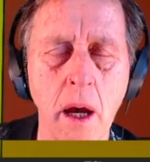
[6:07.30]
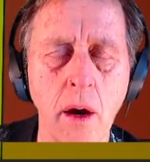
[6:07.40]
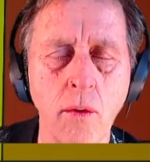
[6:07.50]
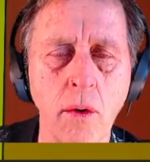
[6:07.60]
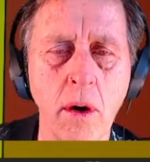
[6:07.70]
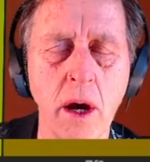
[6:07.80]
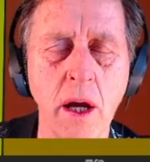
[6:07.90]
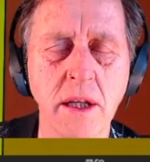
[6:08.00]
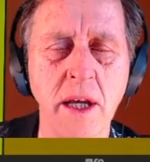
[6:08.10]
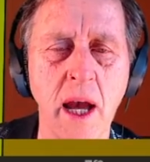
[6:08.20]
Rook
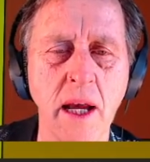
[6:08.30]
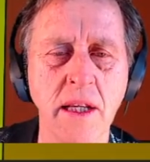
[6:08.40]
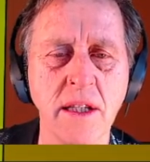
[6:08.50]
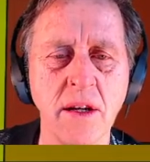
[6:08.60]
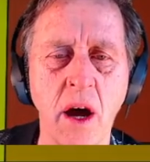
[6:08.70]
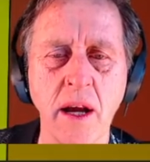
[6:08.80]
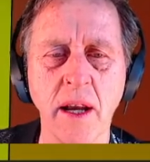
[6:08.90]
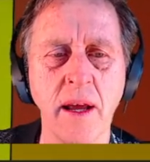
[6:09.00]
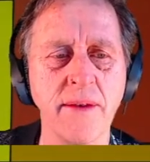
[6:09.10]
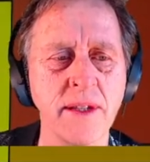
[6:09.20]
takes Knight
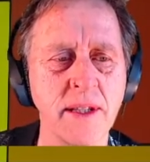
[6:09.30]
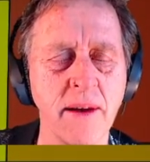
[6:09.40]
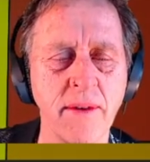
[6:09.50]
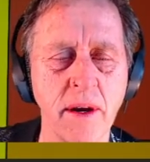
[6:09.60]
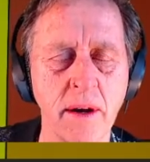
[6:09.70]
F7.